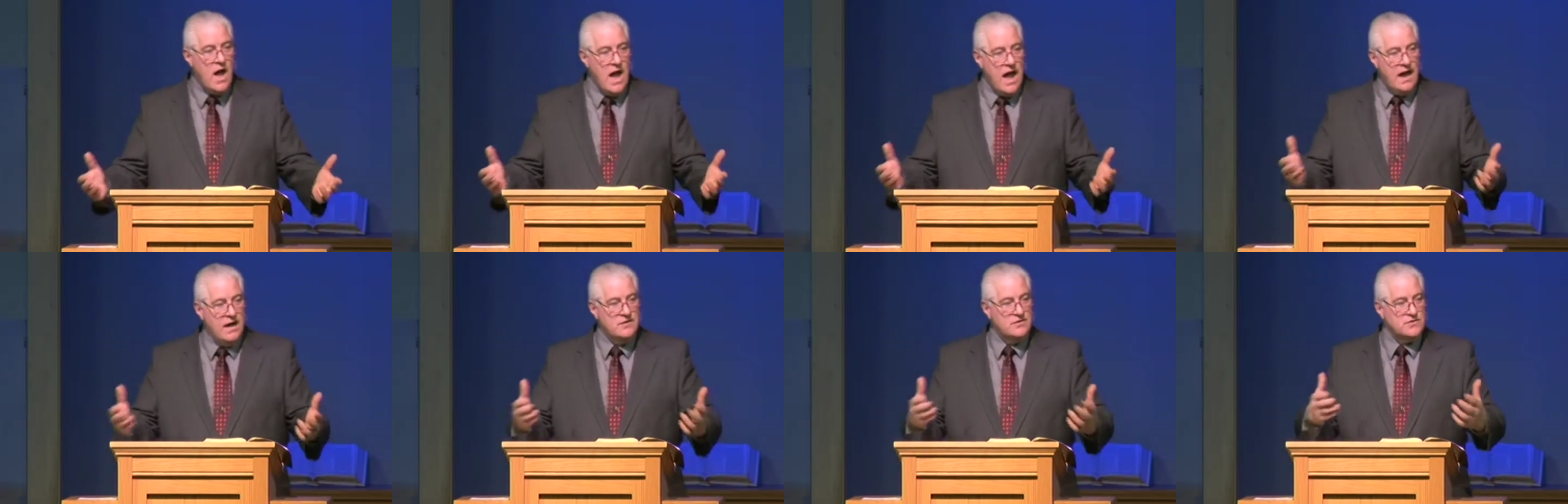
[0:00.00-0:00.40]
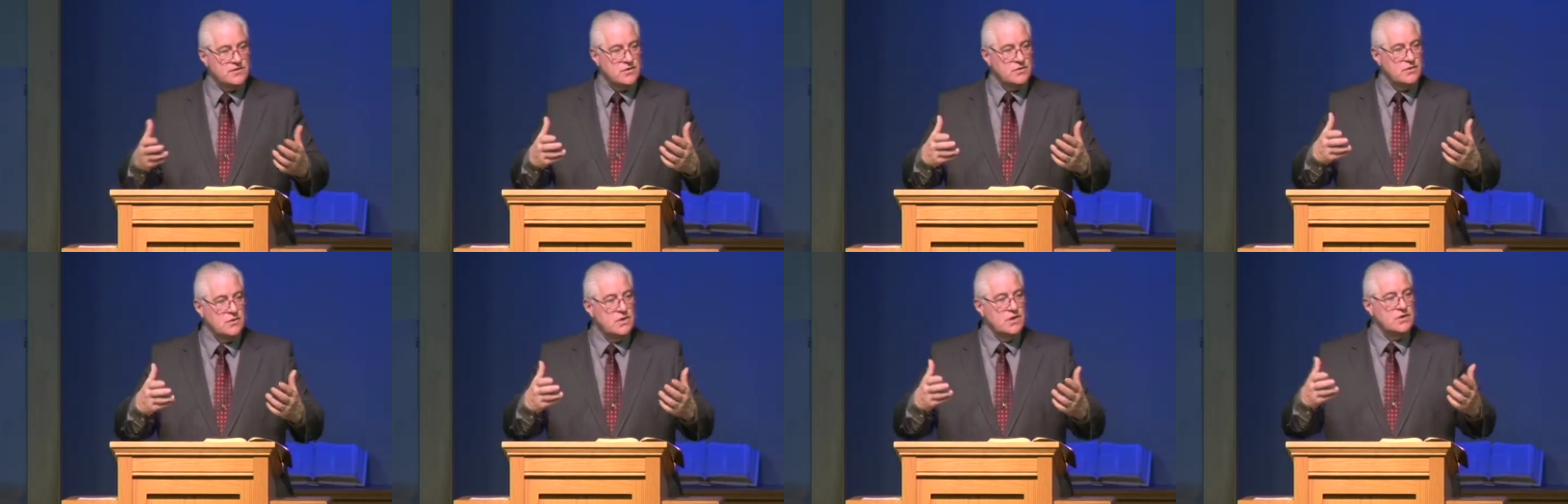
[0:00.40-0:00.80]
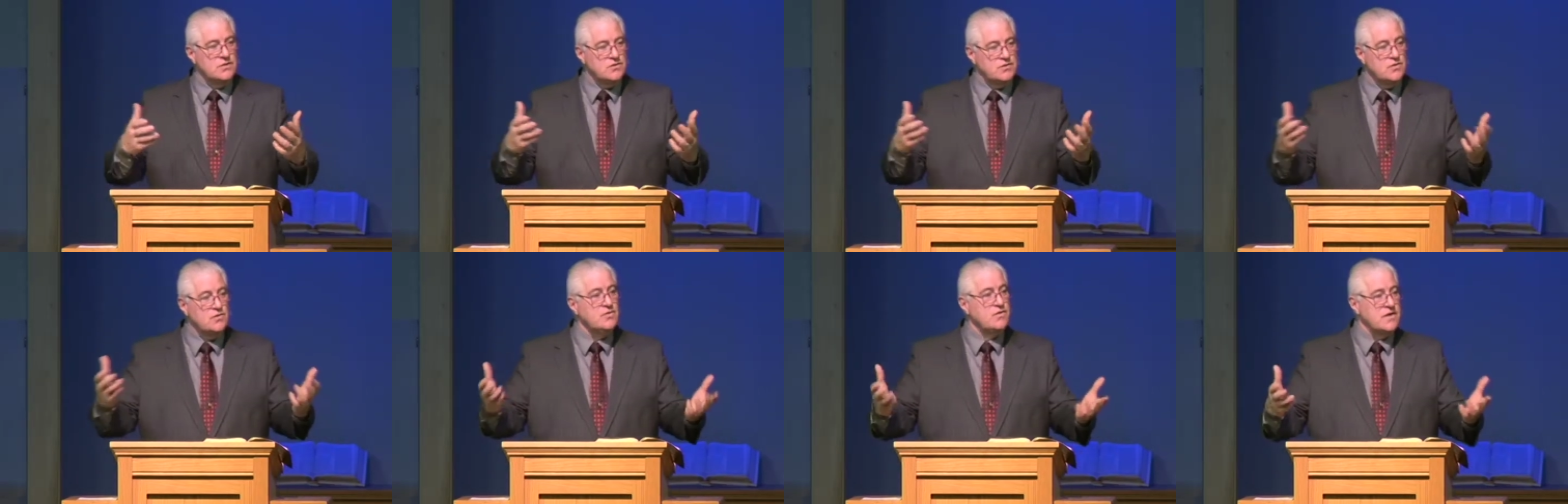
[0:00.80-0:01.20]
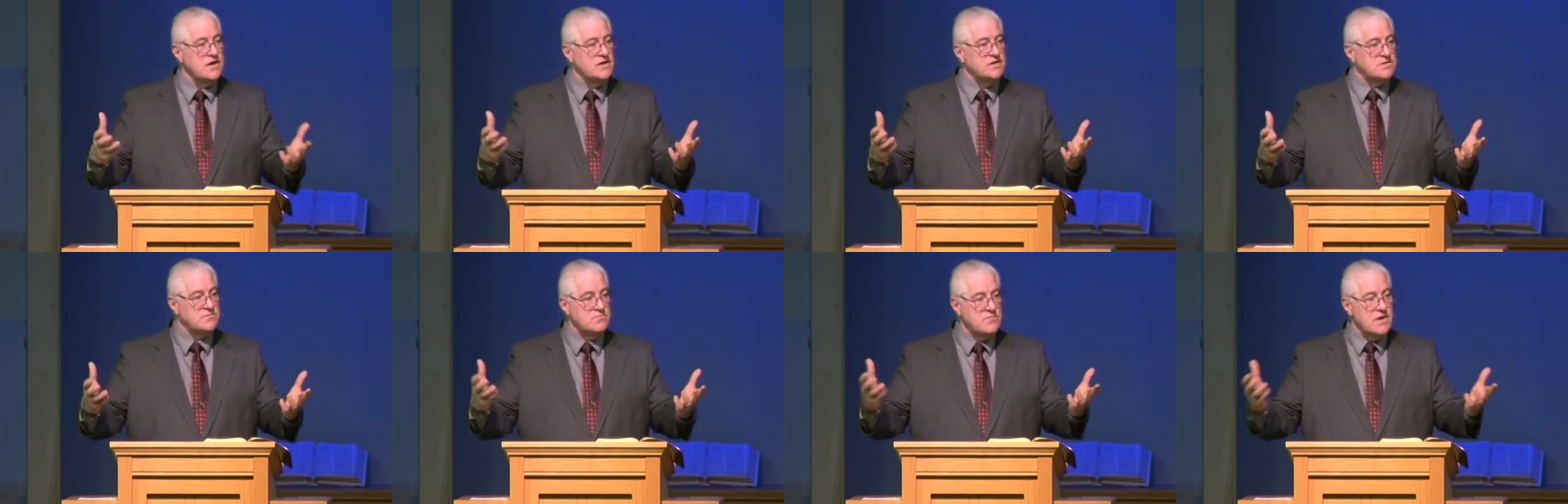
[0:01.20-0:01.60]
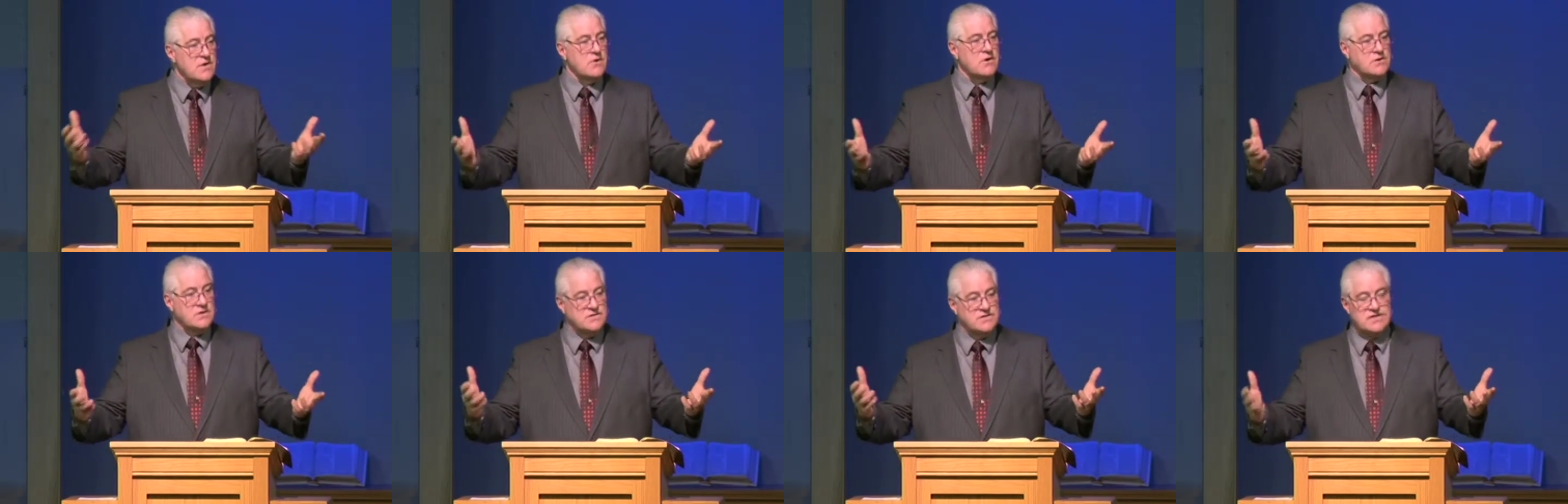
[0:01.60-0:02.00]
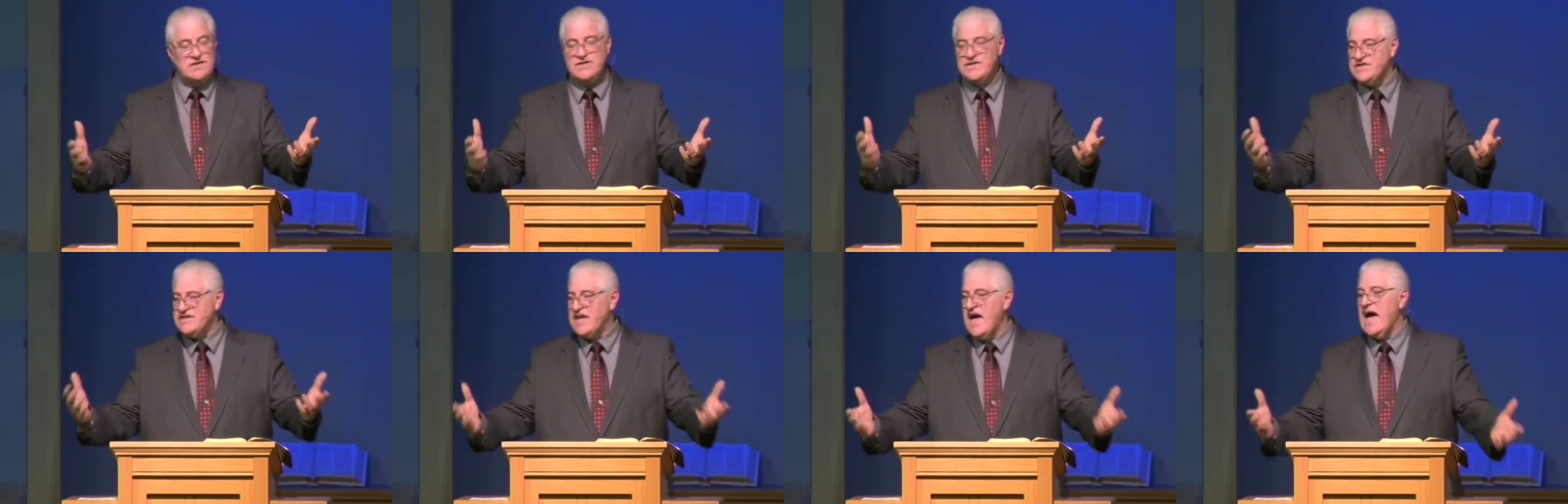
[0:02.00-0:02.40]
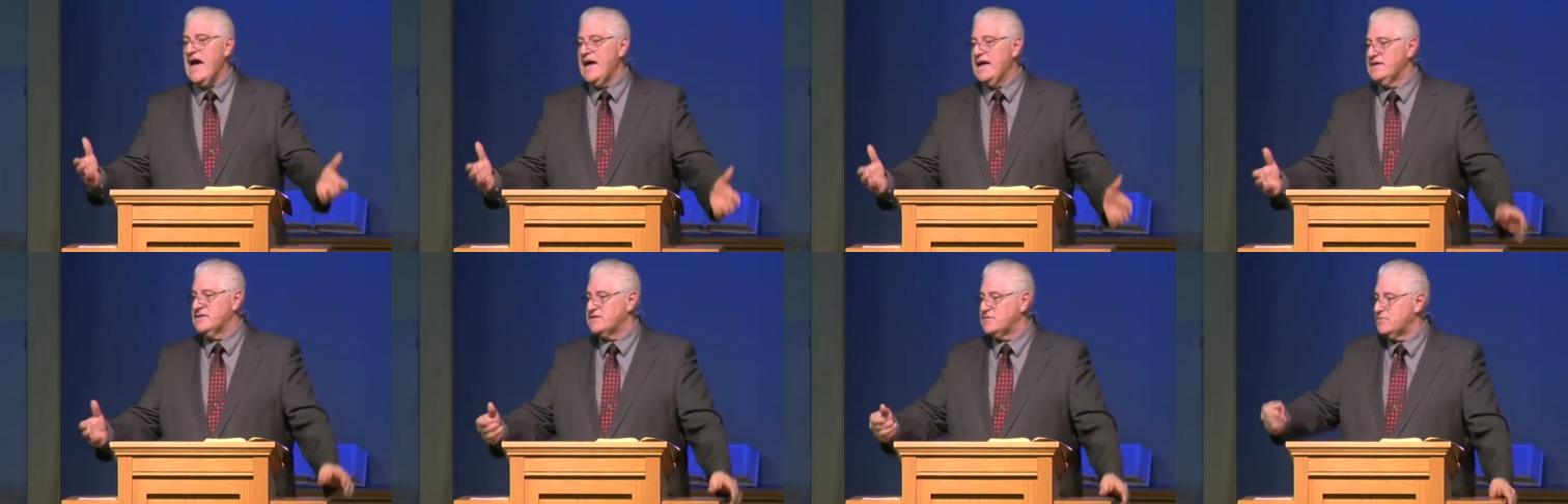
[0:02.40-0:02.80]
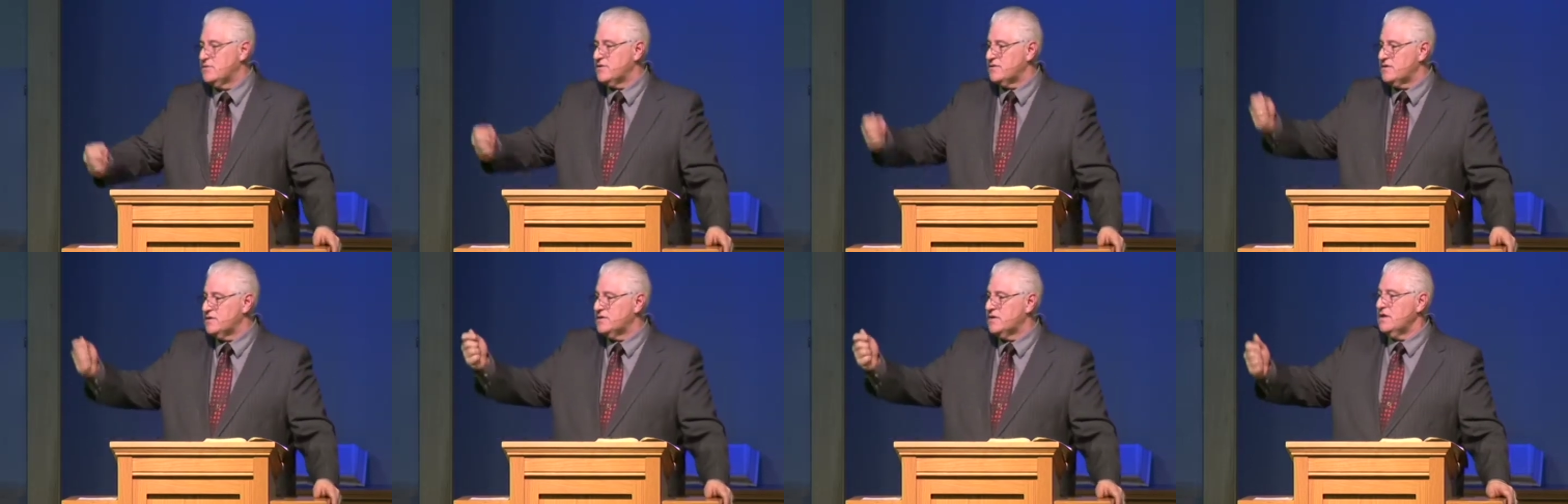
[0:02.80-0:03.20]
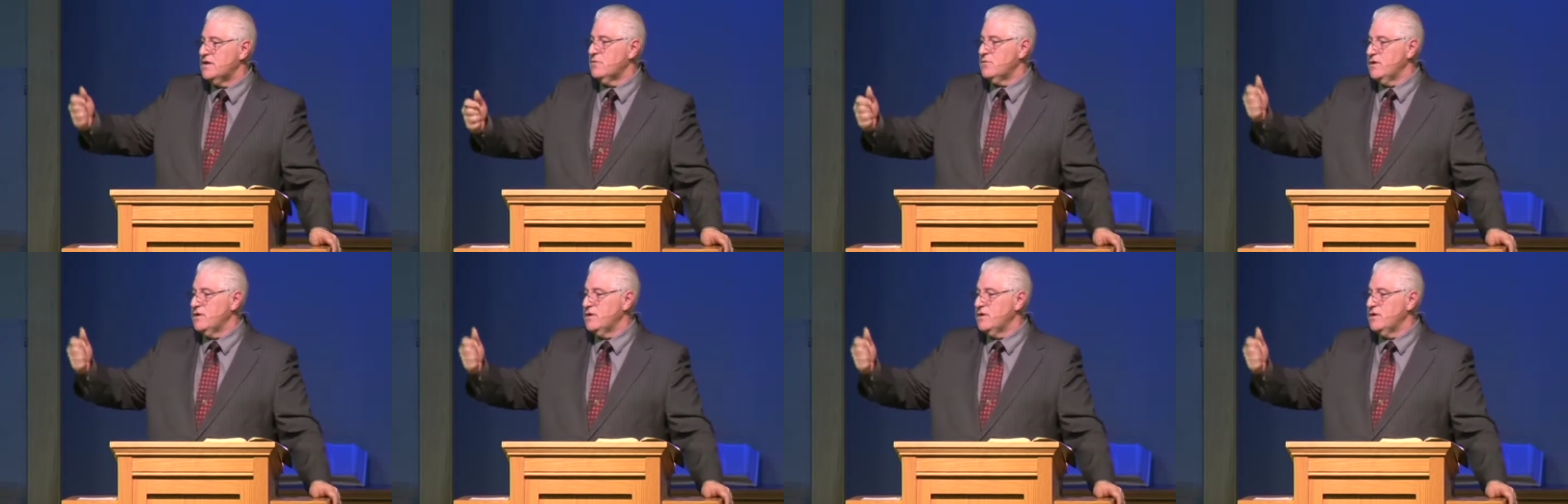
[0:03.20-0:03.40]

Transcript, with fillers: and to do these miracles, these signs with, the,